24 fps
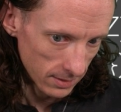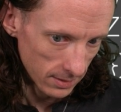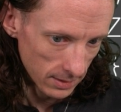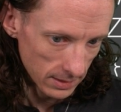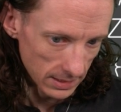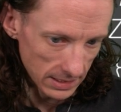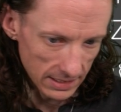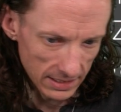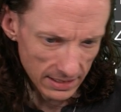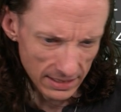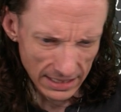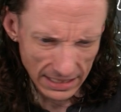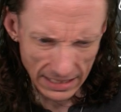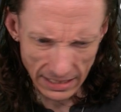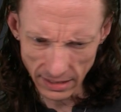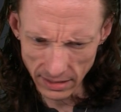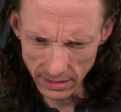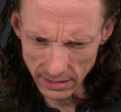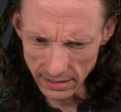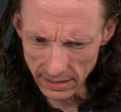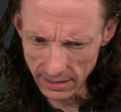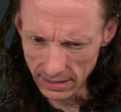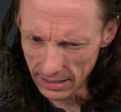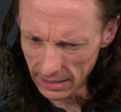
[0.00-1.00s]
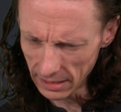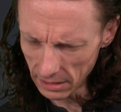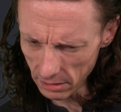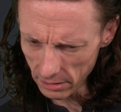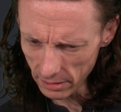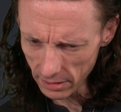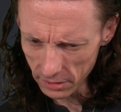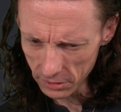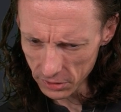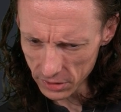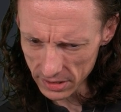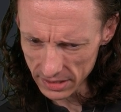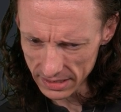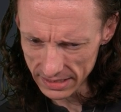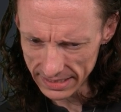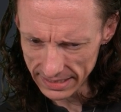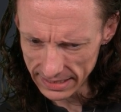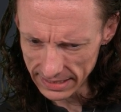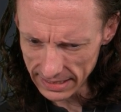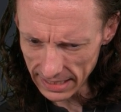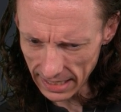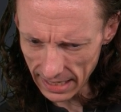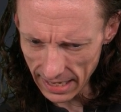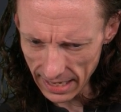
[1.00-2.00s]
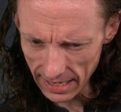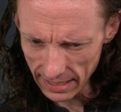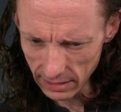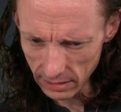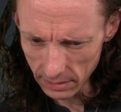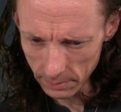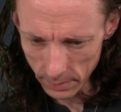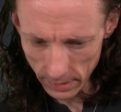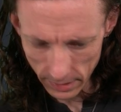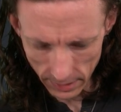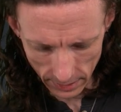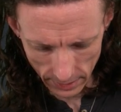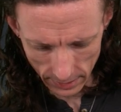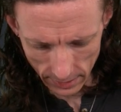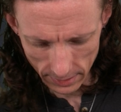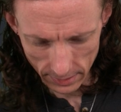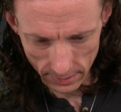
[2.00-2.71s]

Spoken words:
Did the internet just die on me?